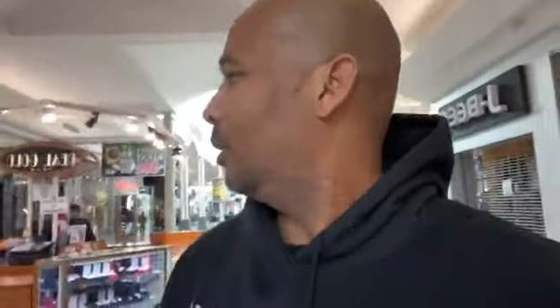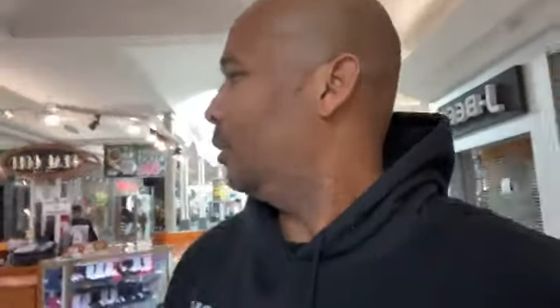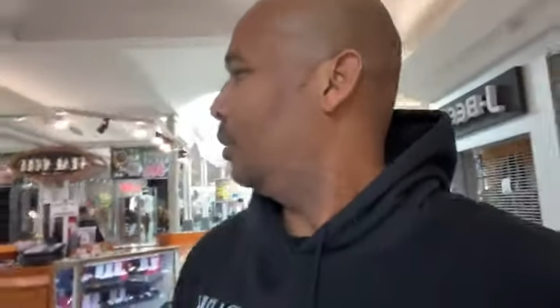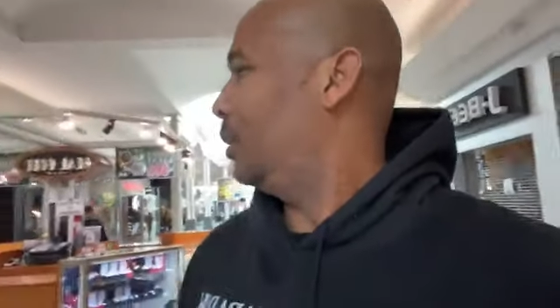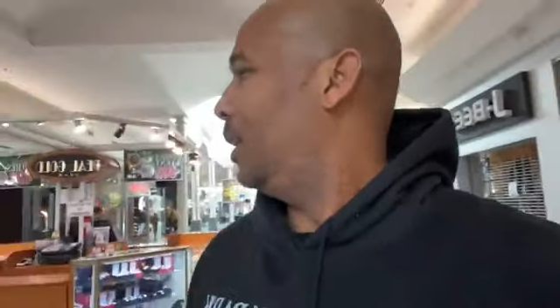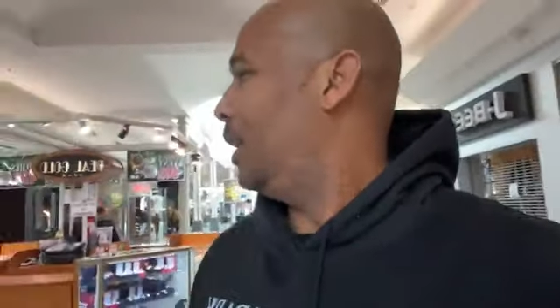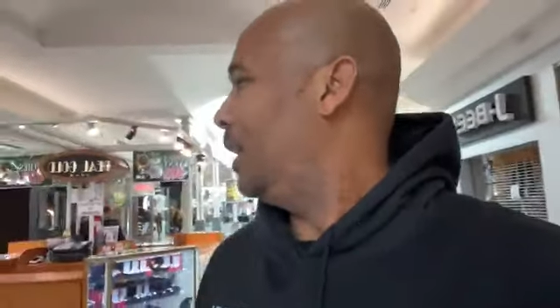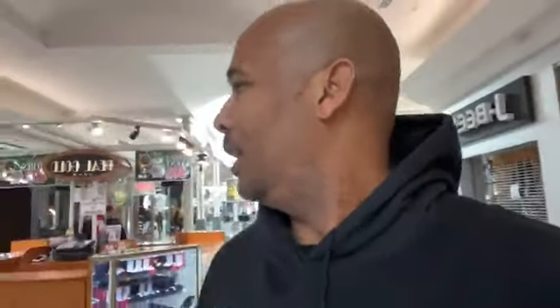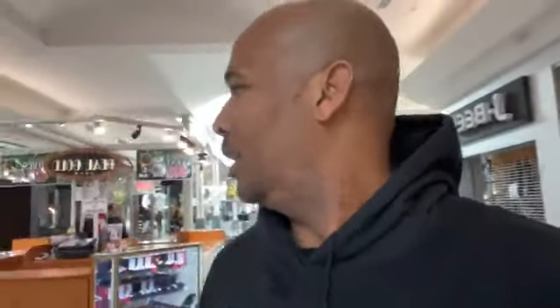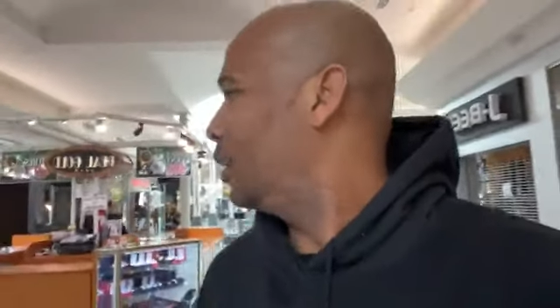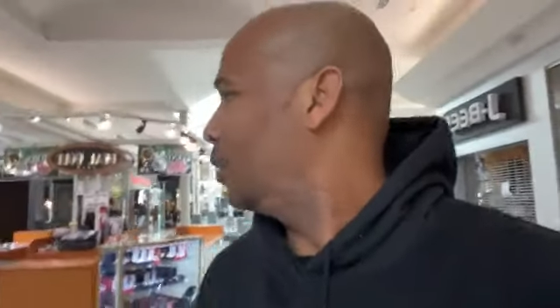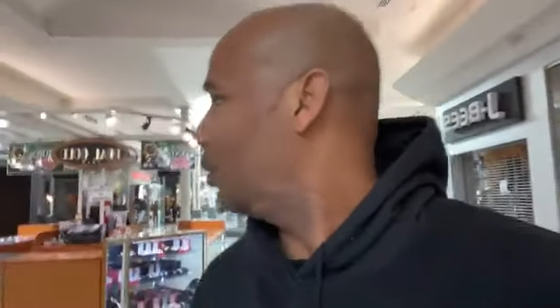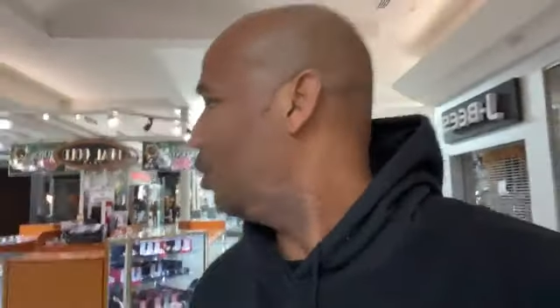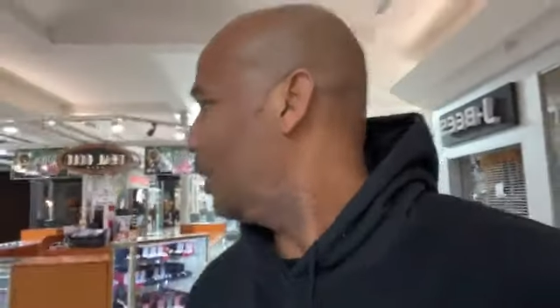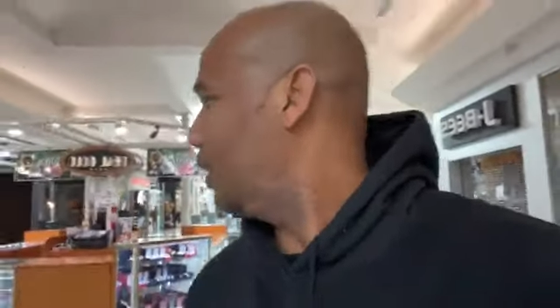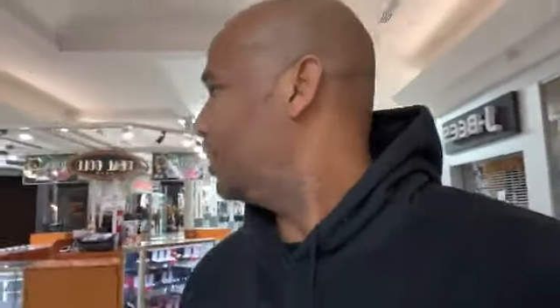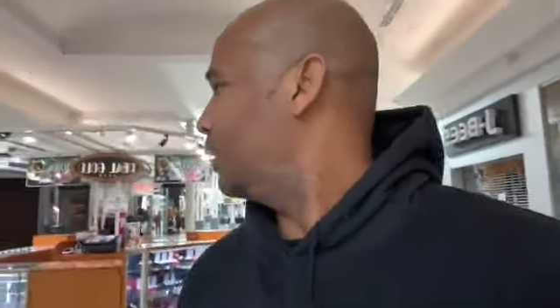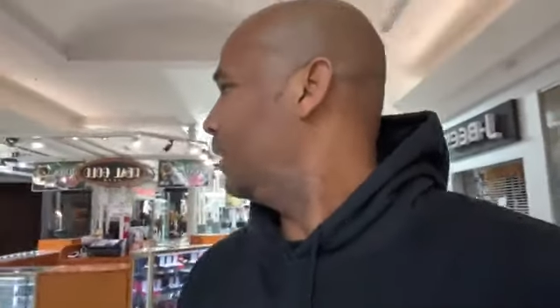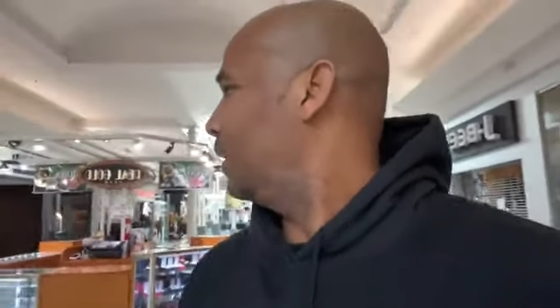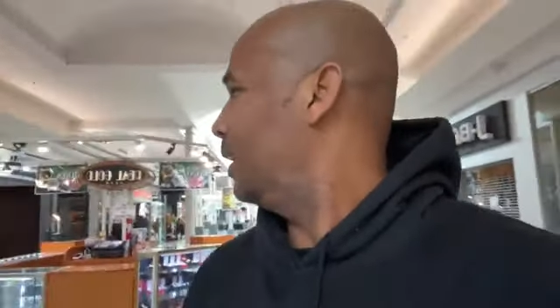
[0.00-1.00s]
Don't get it
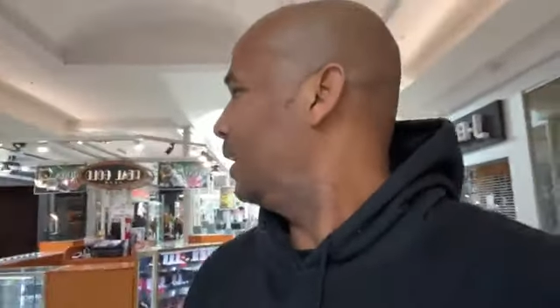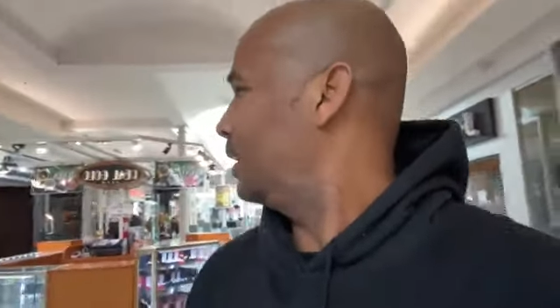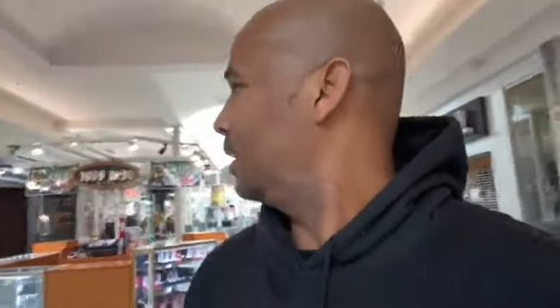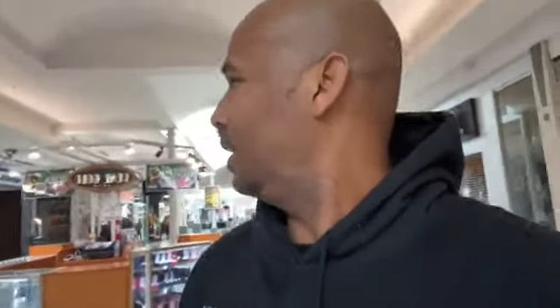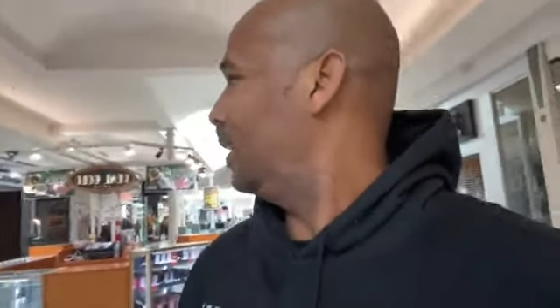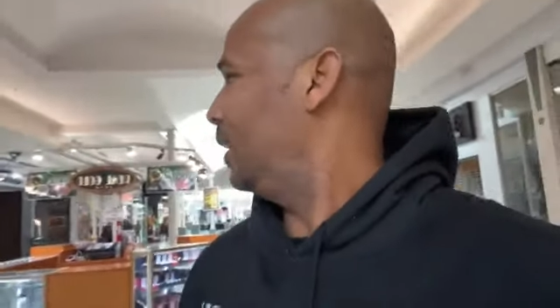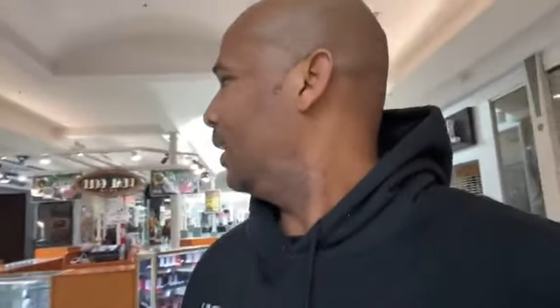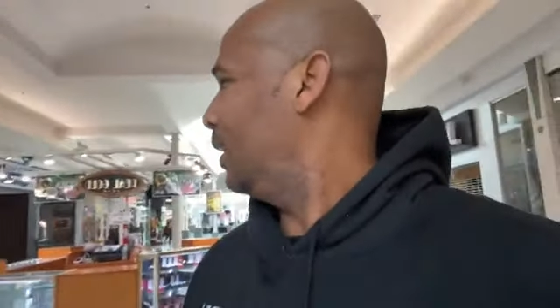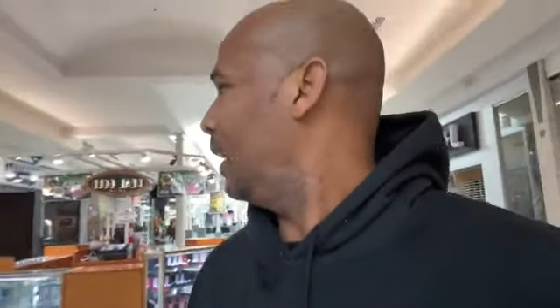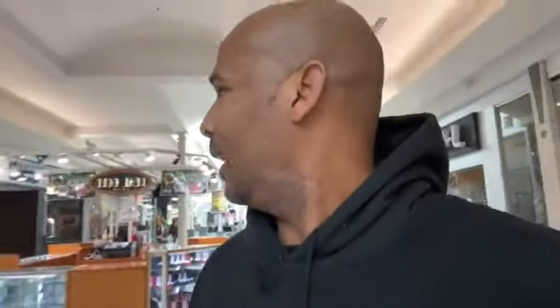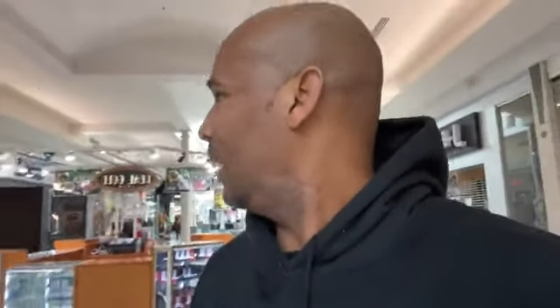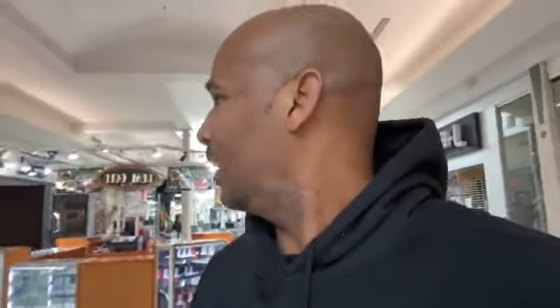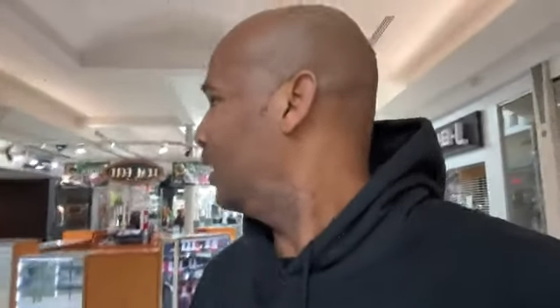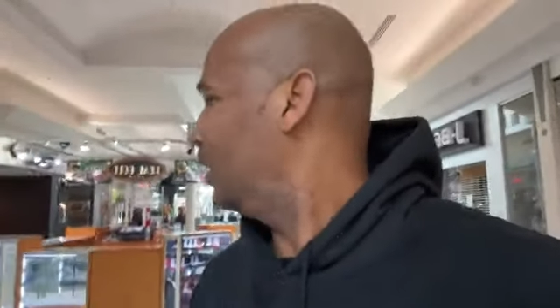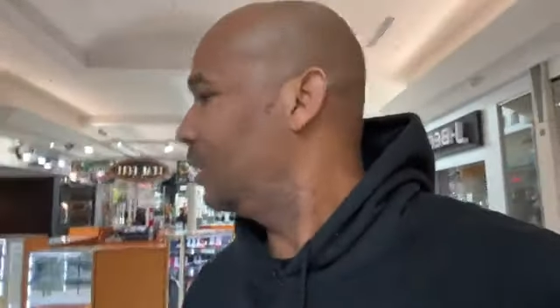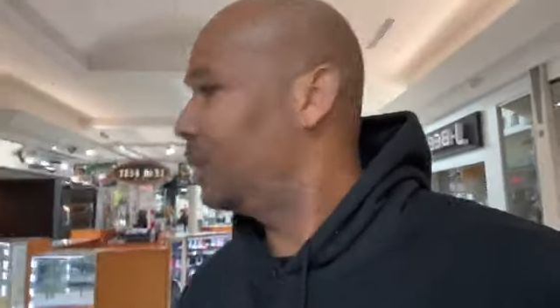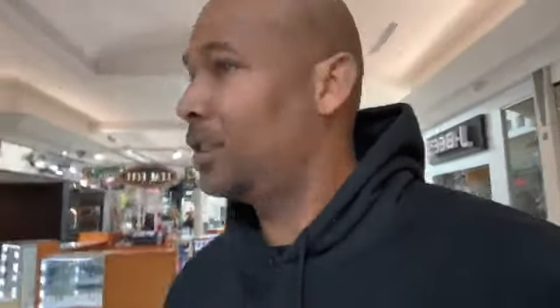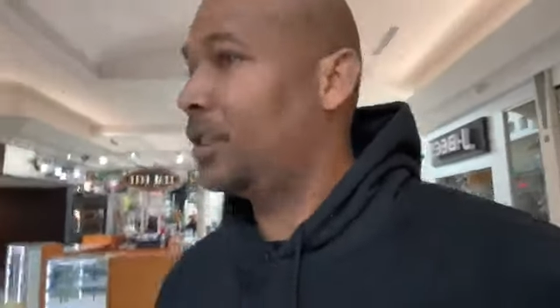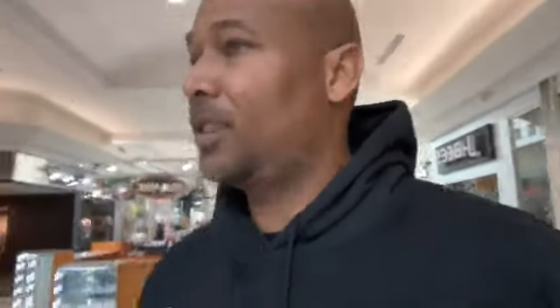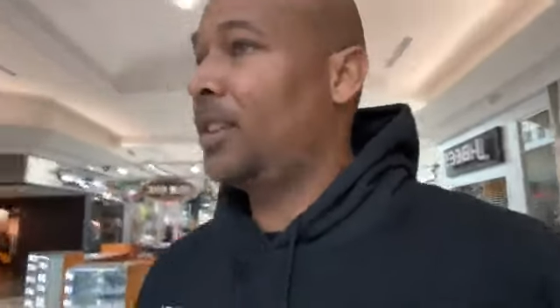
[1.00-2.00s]
twisted. There's still a lot of
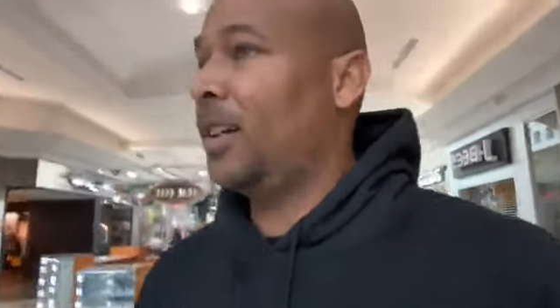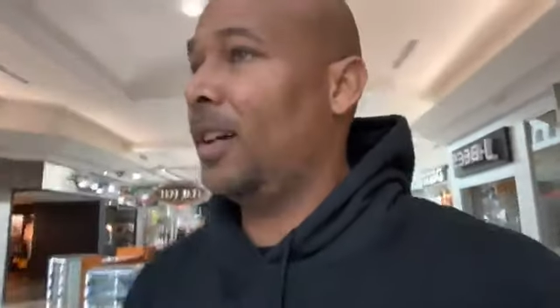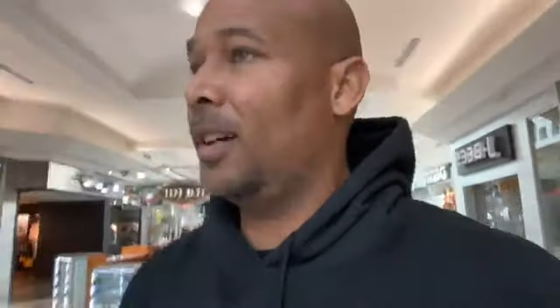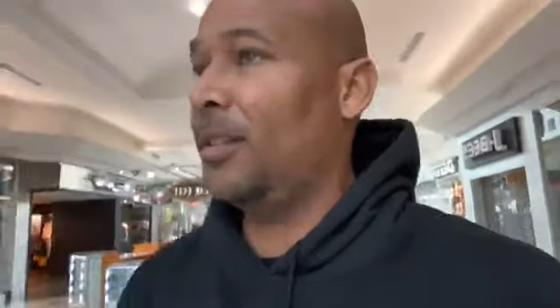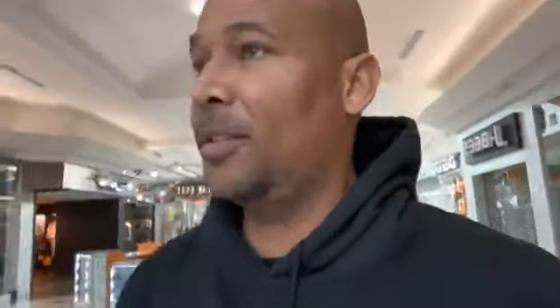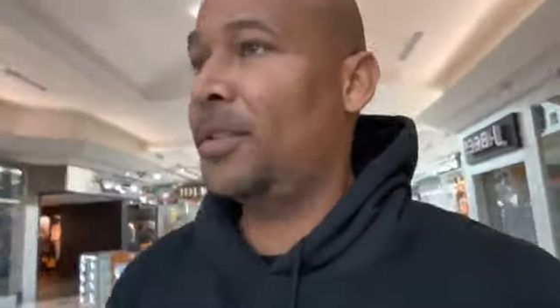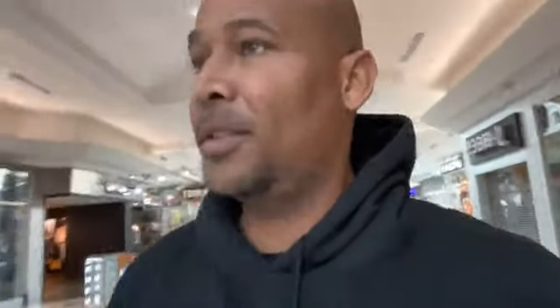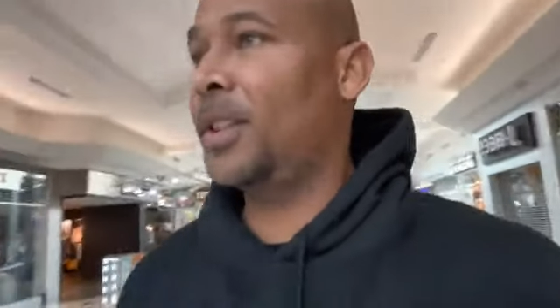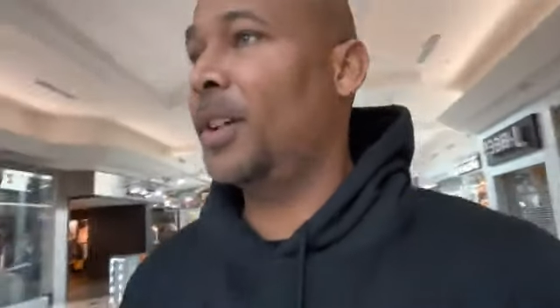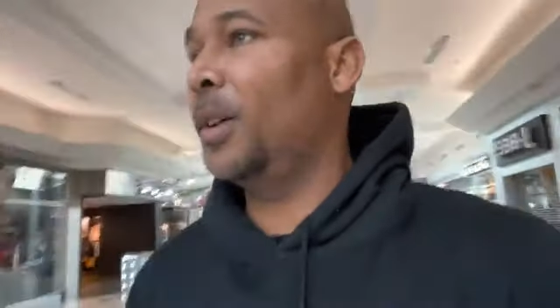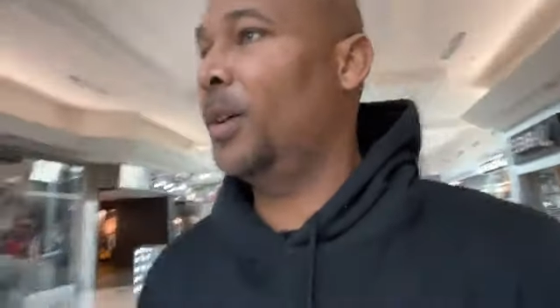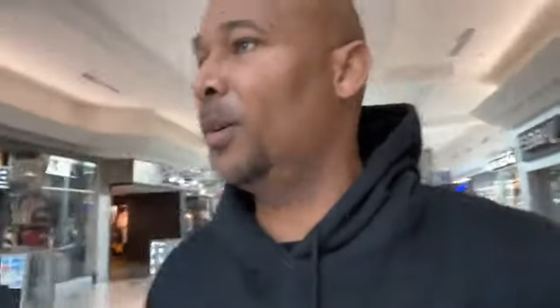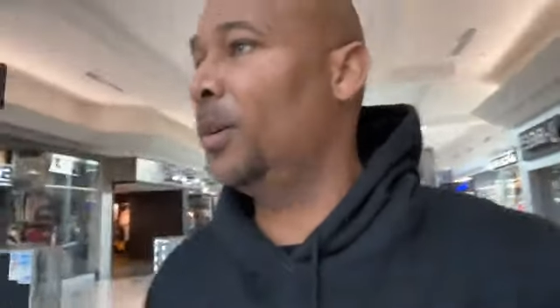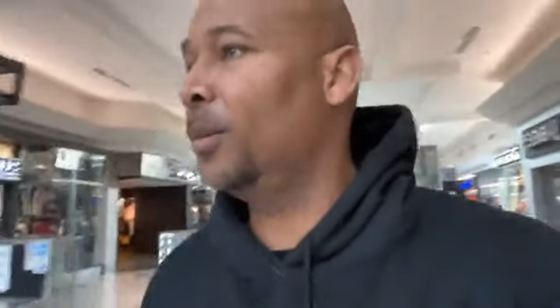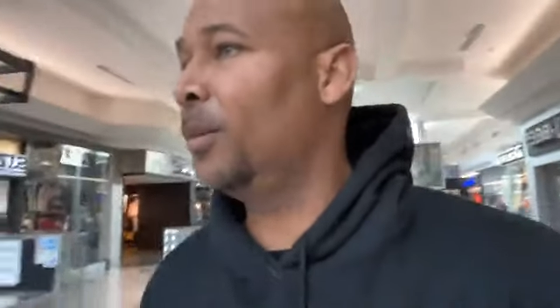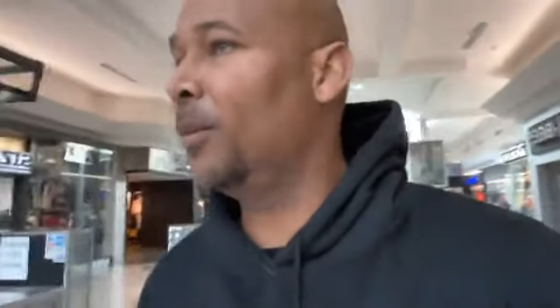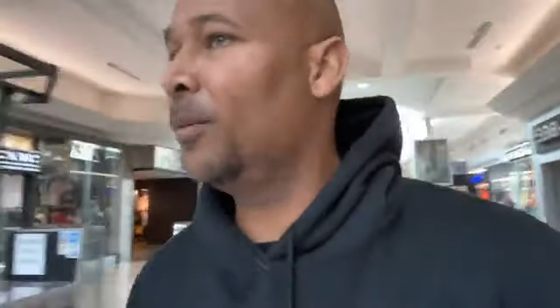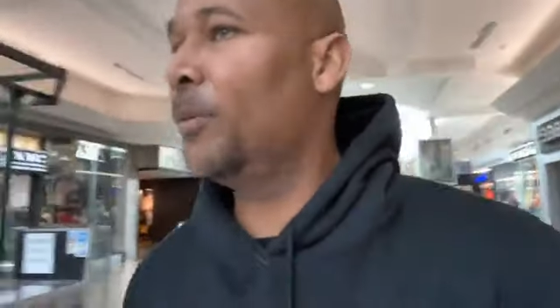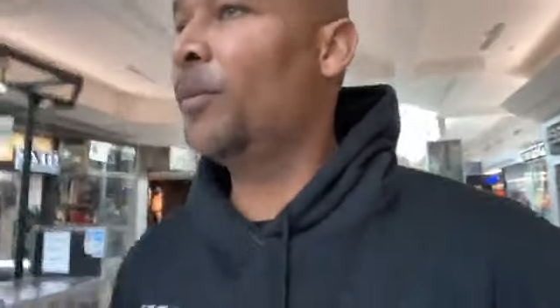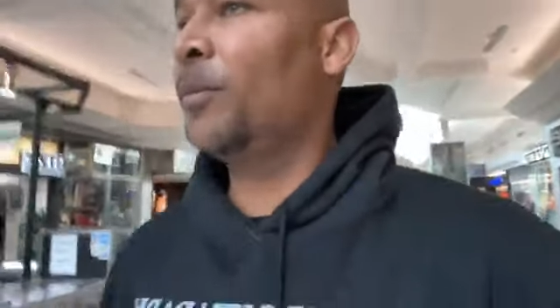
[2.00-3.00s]
good stuff. So